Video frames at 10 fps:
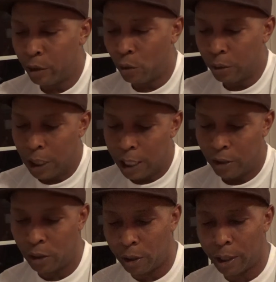two
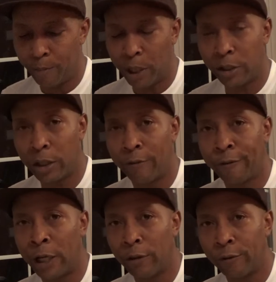things you don't get punched in the
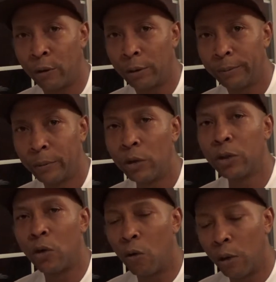face for.
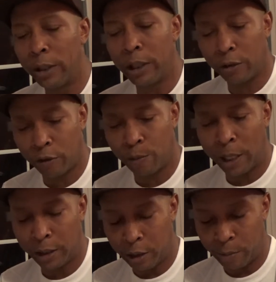School and
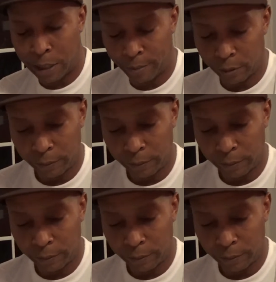disrespecting your mama.